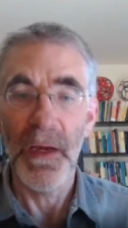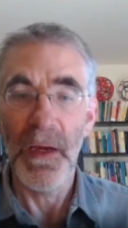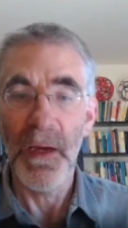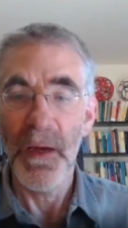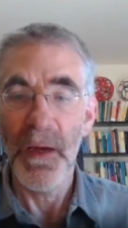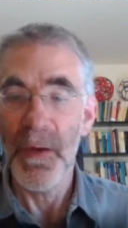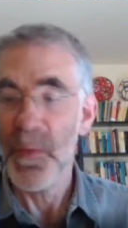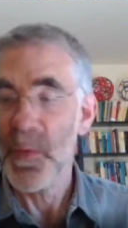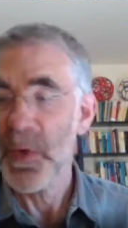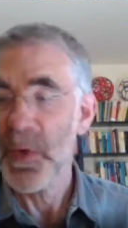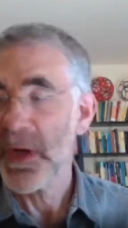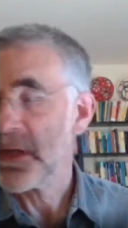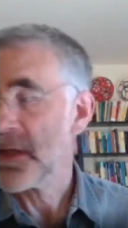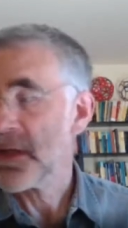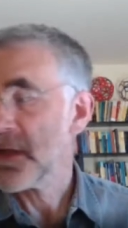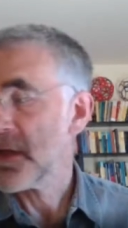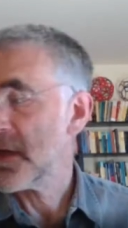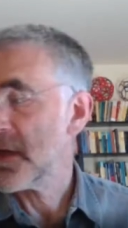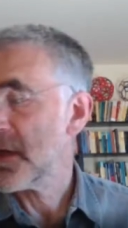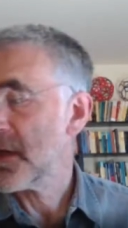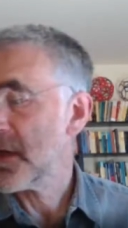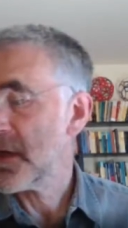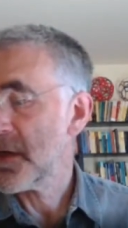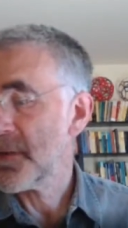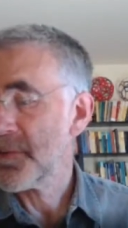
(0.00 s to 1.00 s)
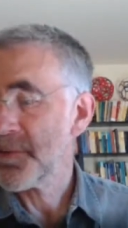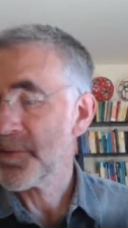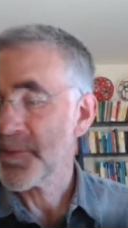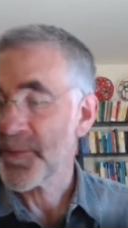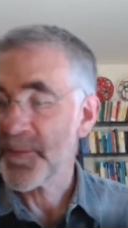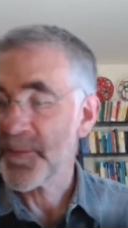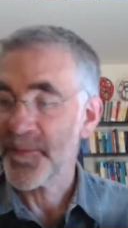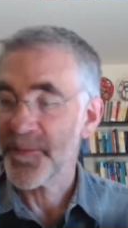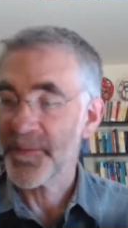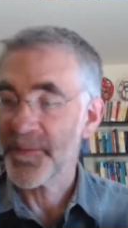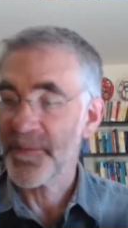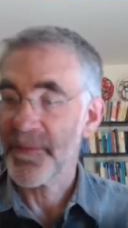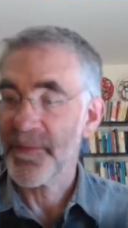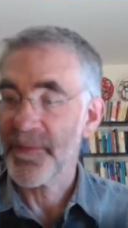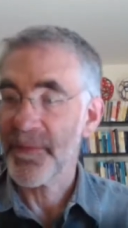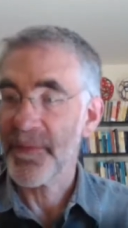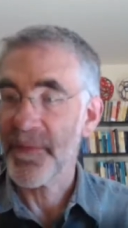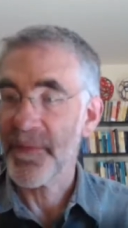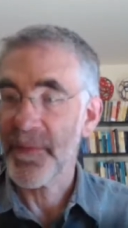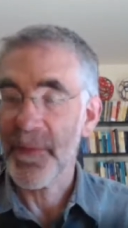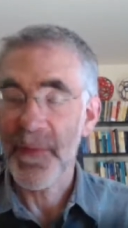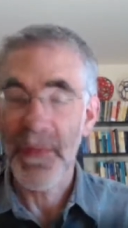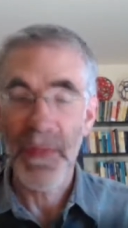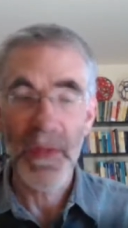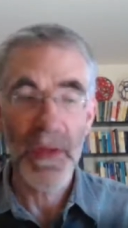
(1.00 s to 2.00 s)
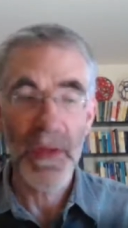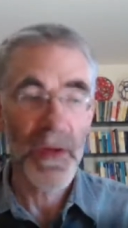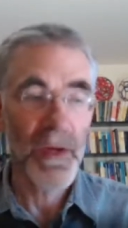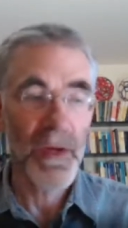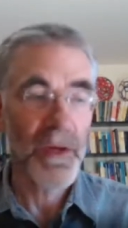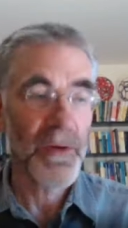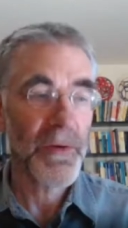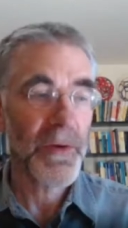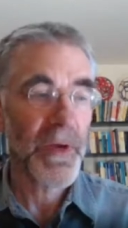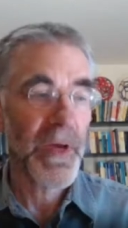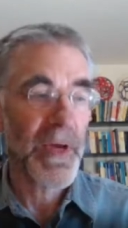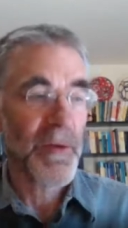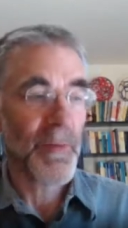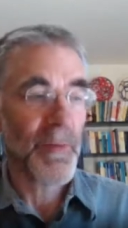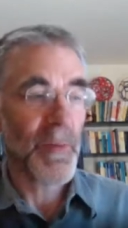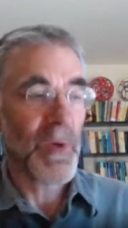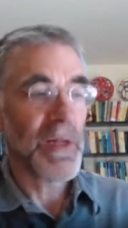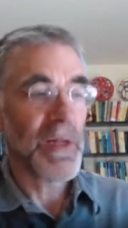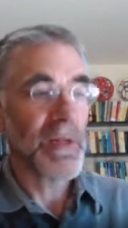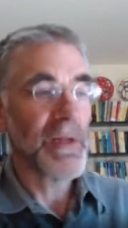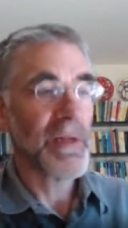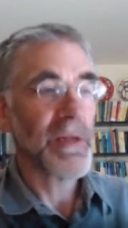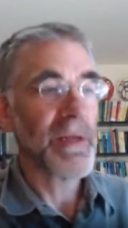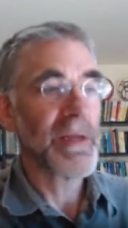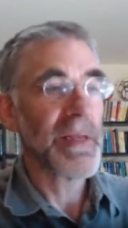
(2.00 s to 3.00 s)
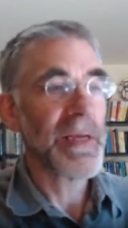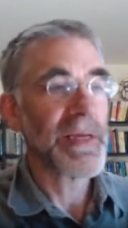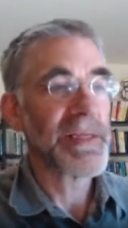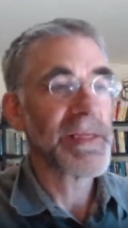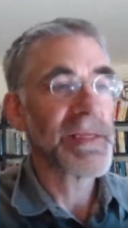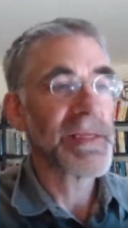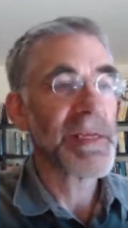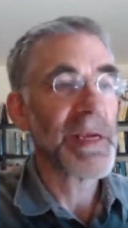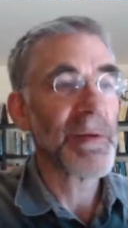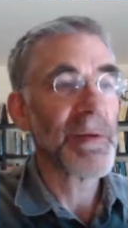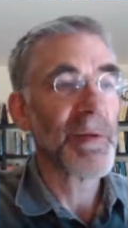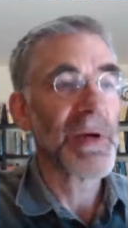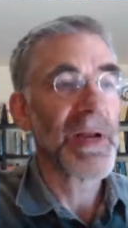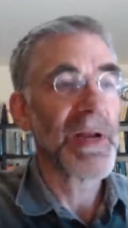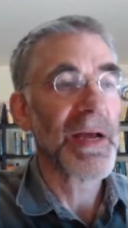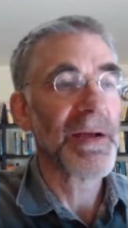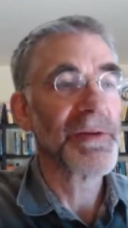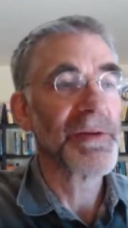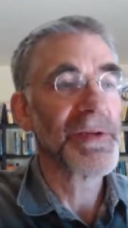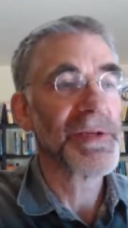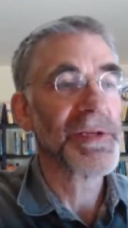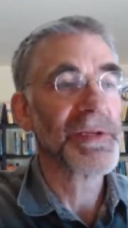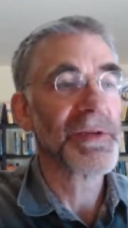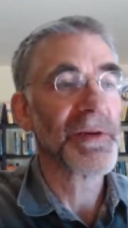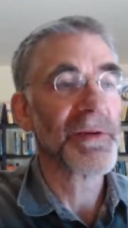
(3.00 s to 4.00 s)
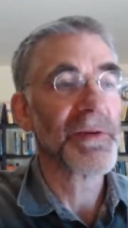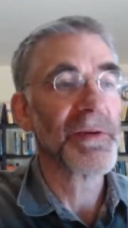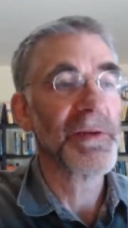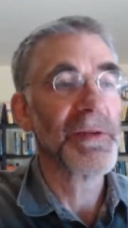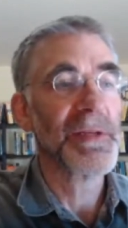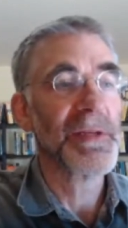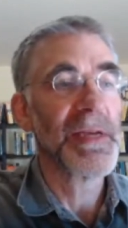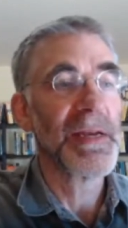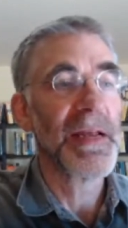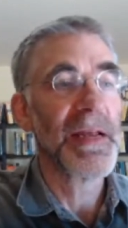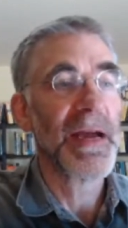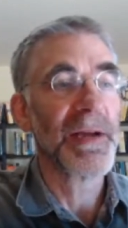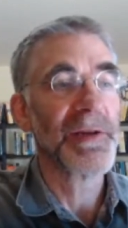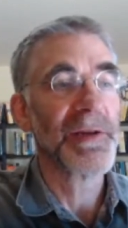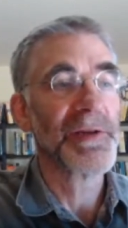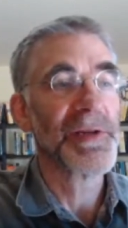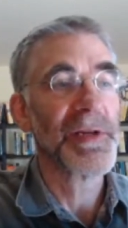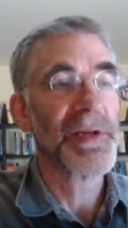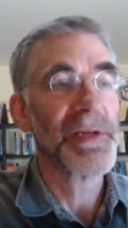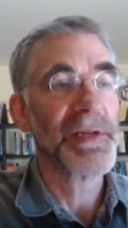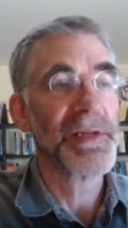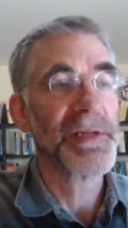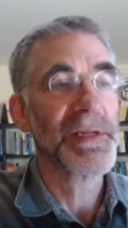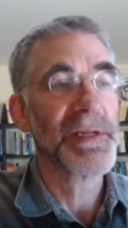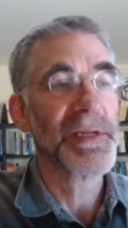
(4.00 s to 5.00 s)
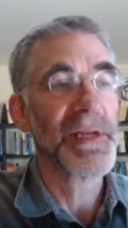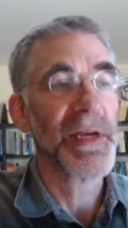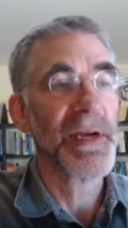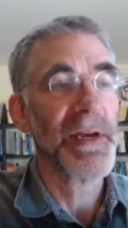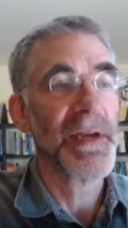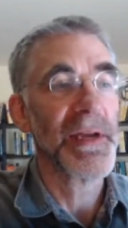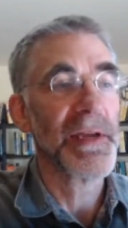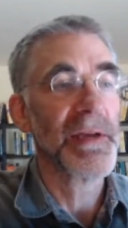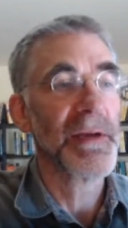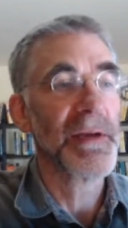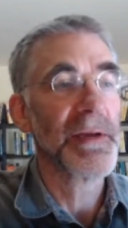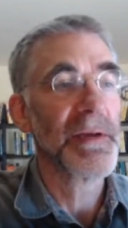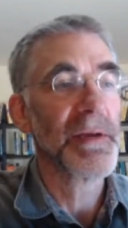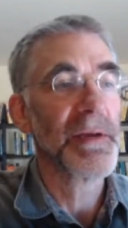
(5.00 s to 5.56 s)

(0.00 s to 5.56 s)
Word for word: Well, um, okay, well, let's see what Aristotle did actually say.